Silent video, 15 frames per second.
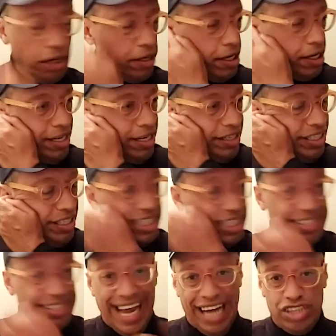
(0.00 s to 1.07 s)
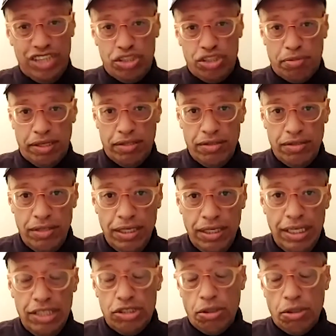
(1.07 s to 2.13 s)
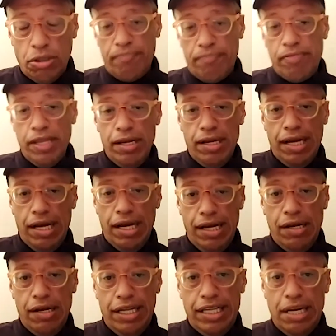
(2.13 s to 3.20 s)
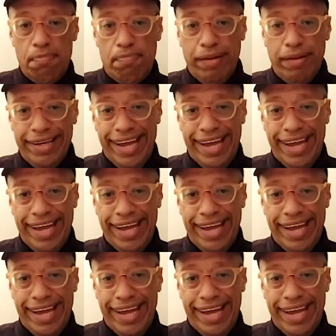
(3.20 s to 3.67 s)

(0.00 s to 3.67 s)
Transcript: process or innovation core essence of the brand.